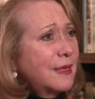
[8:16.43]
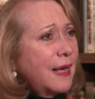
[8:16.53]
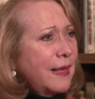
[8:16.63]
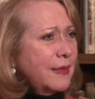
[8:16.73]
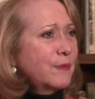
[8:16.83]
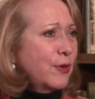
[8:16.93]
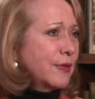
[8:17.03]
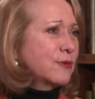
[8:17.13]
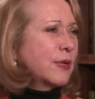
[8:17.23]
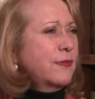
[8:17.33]
I think more
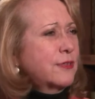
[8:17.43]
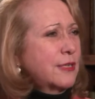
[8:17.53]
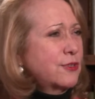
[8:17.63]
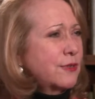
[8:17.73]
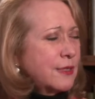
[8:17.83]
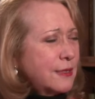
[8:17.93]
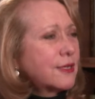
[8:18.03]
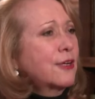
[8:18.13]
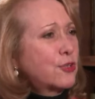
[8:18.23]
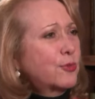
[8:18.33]
than 21st century skills,
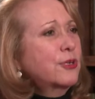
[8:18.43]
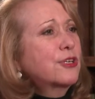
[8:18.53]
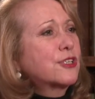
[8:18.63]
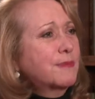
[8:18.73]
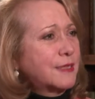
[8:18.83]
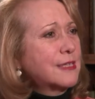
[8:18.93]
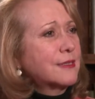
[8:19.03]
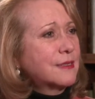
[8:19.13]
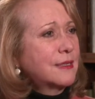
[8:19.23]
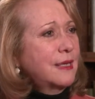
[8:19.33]
entrepreneurship
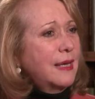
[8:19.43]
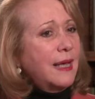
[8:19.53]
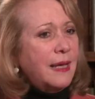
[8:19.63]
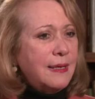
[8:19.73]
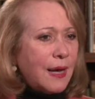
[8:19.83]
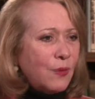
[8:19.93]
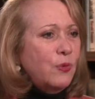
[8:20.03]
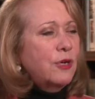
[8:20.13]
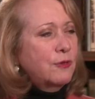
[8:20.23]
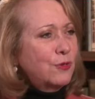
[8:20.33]
skills. And now
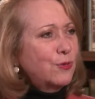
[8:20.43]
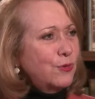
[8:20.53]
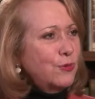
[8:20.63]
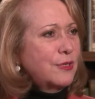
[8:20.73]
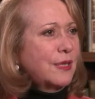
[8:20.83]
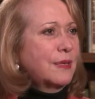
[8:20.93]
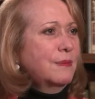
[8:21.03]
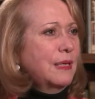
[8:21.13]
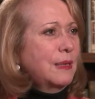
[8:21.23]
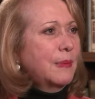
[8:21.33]
we're introducing
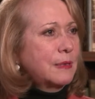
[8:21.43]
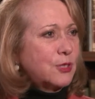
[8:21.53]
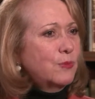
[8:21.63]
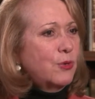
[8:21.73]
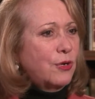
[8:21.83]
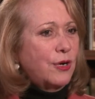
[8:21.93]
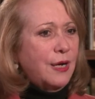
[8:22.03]
them in a much more